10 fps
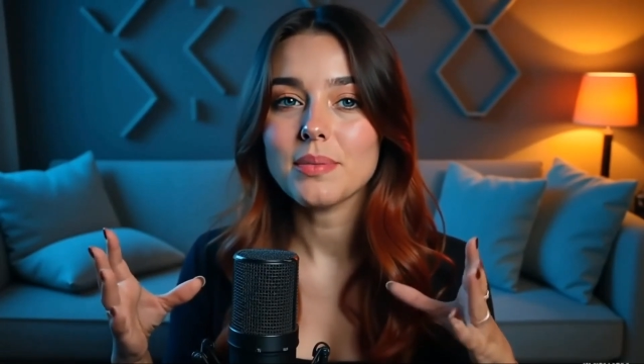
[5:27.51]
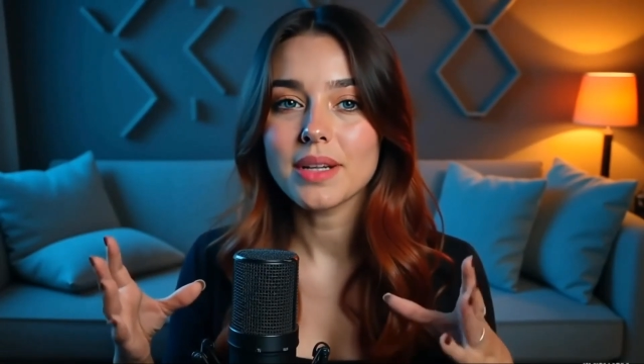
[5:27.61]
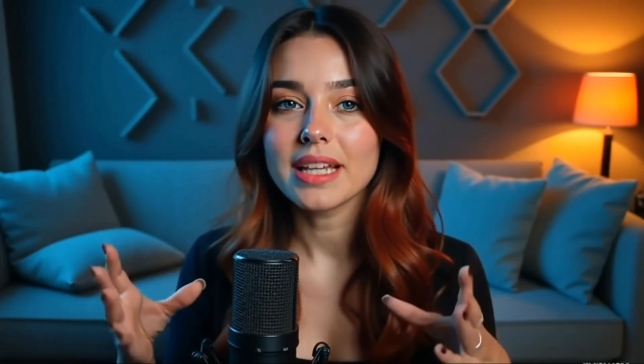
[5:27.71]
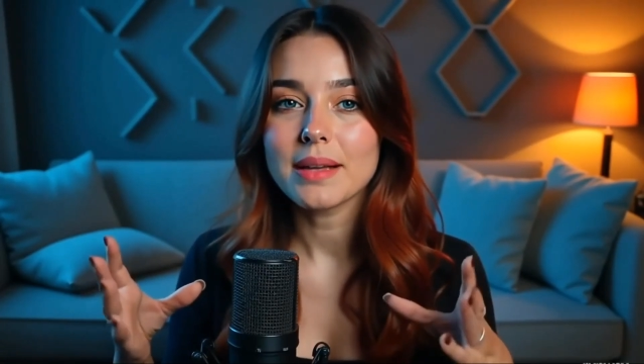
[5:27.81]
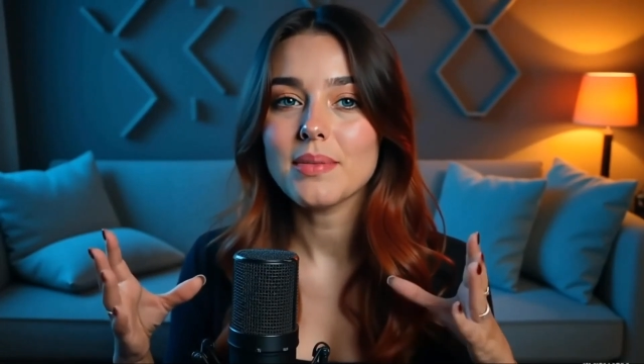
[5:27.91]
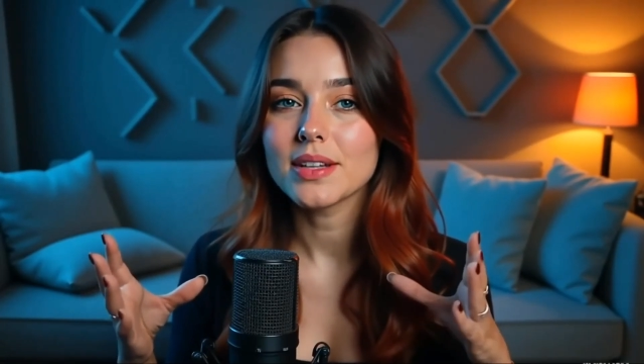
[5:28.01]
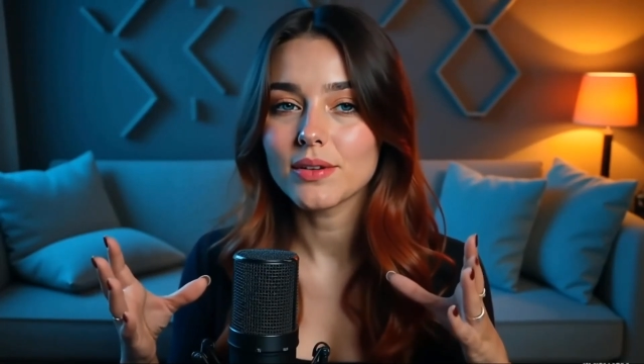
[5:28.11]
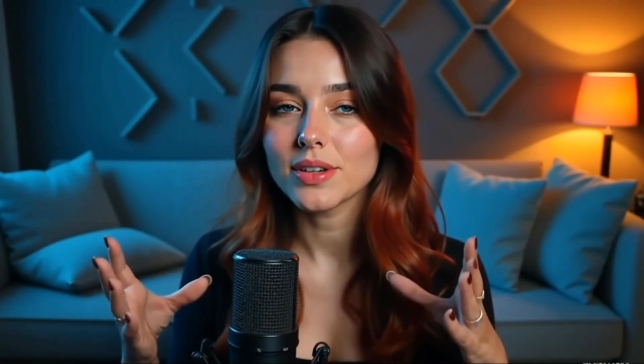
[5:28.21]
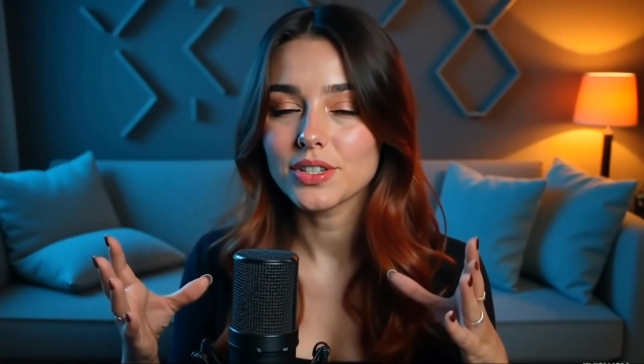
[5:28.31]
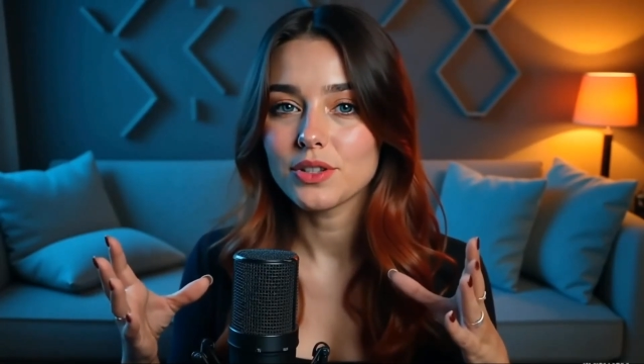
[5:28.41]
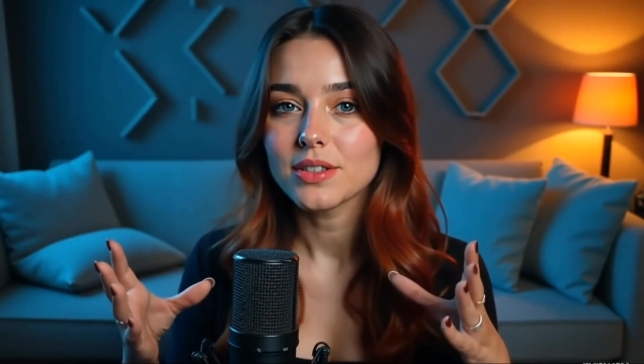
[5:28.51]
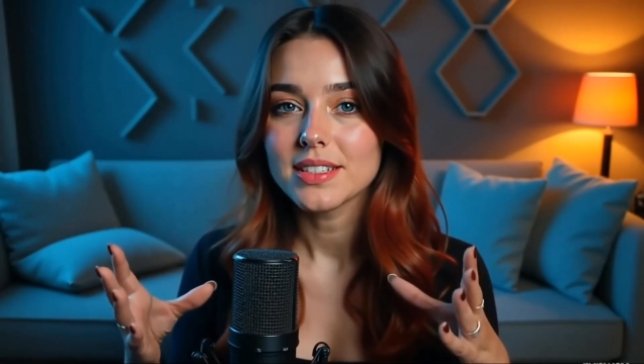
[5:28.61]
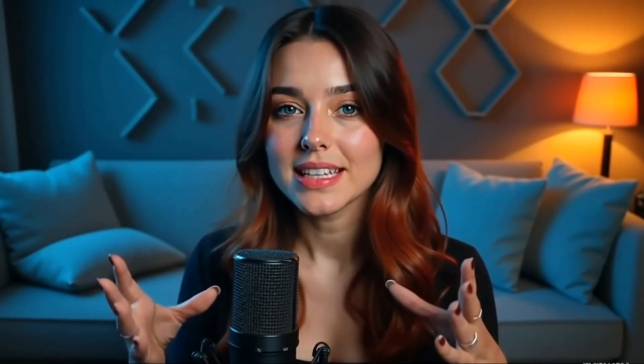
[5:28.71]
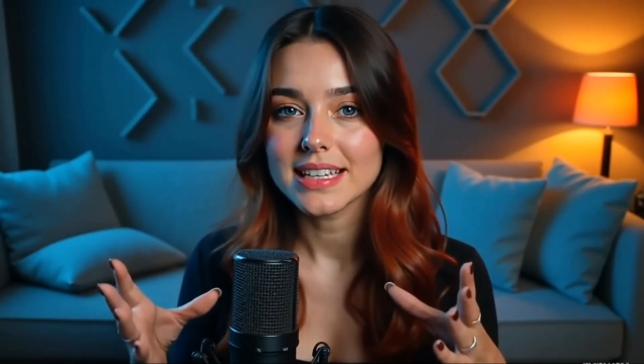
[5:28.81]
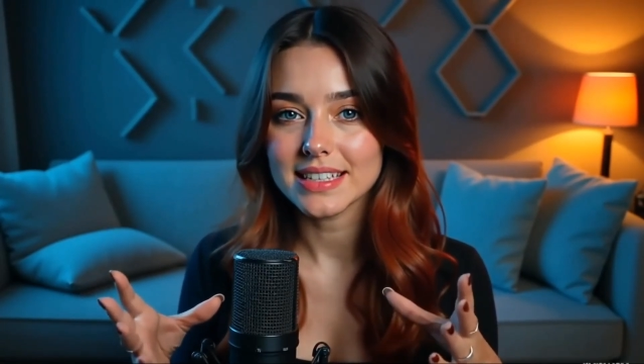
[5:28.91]
but keep the original
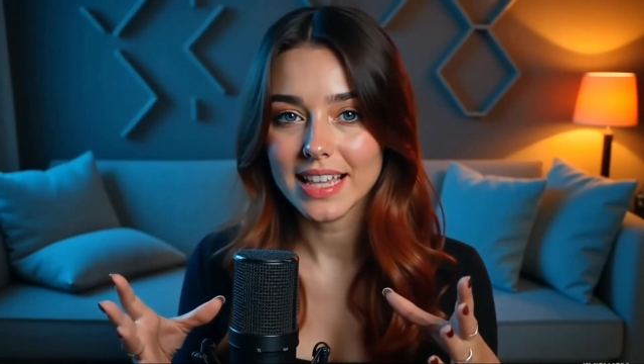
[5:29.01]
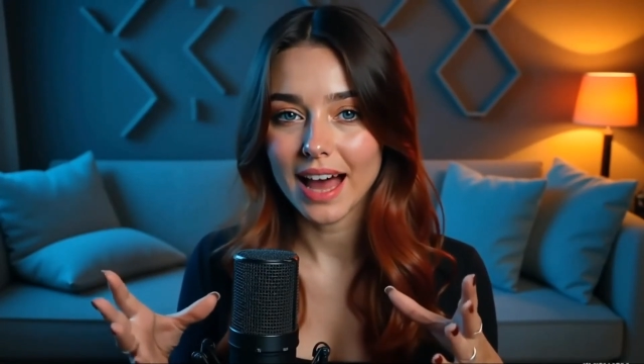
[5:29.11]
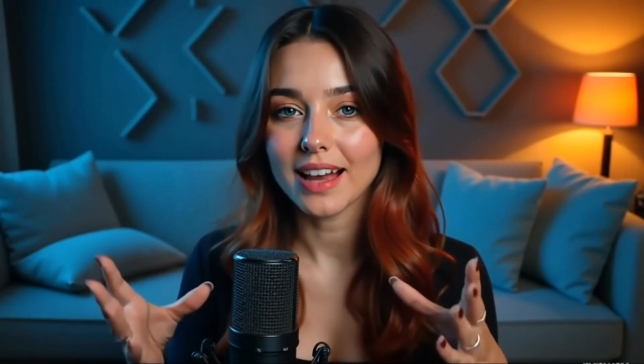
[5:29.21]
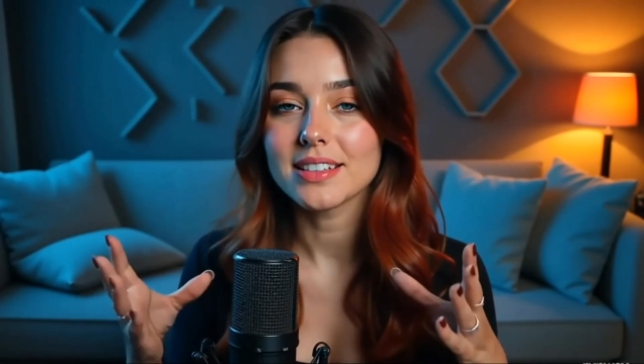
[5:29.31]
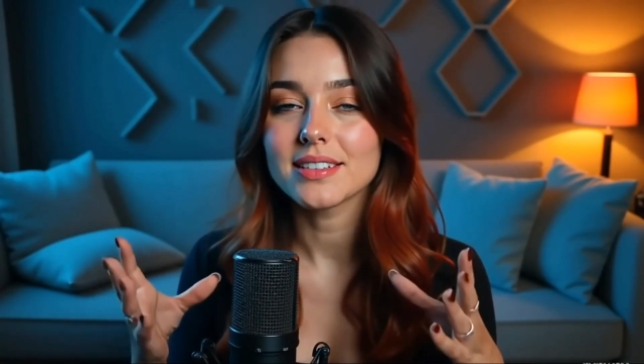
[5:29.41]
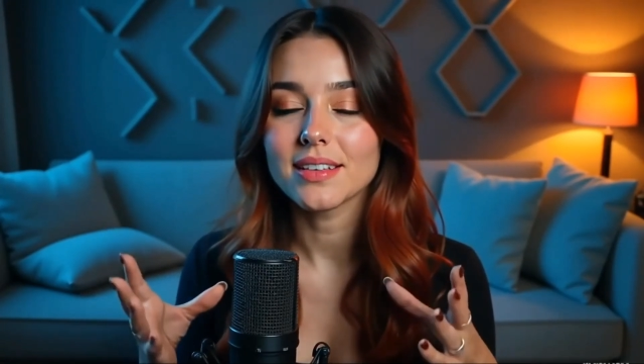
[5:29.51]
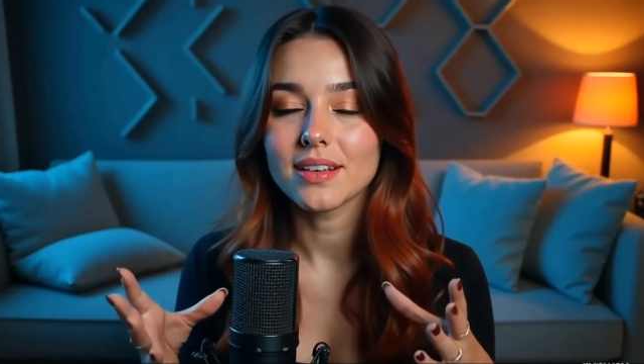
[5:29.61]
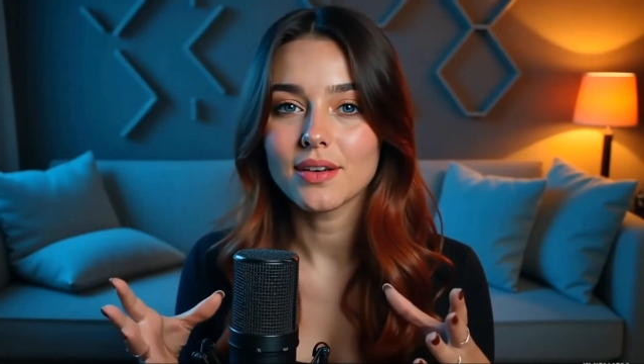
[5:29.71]
scene intact.